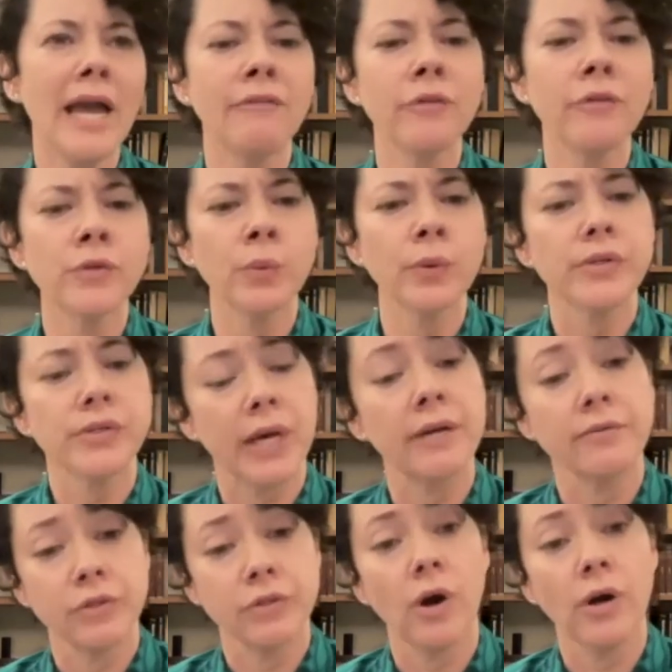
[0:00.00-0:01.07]
those works
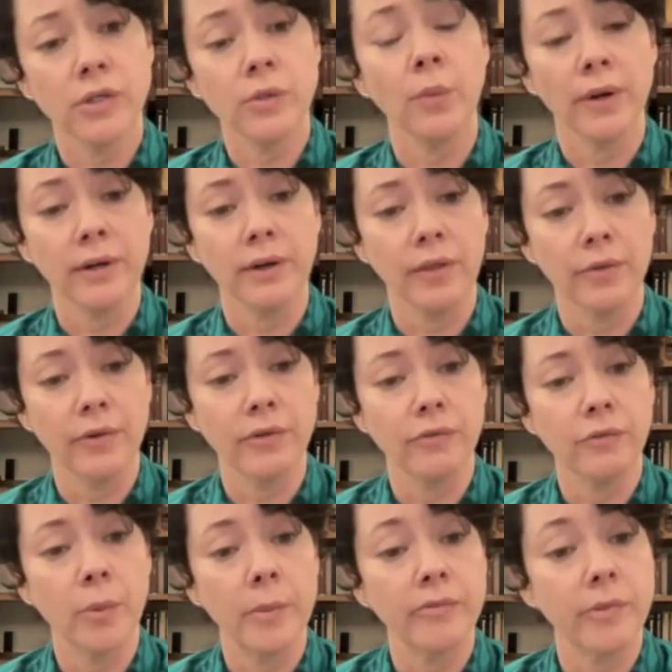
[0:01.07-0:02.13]
kind of talk to one another in the
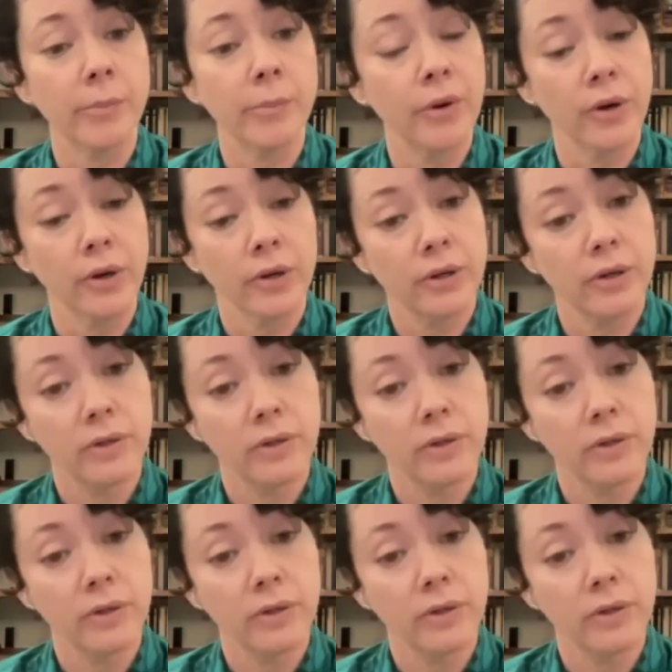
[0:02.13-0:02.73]
form of the book.